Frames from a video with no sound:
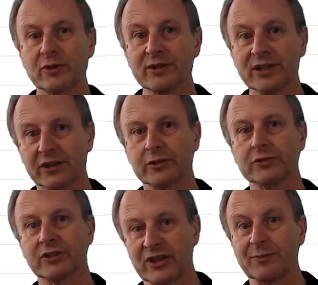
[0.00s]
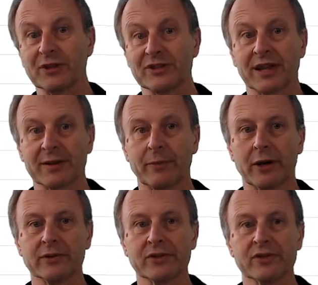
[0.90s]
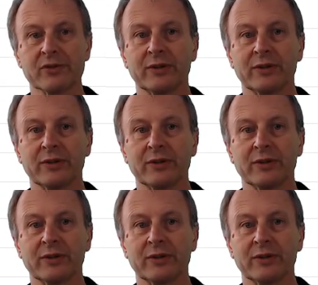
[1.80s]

of materials, assemblies and components.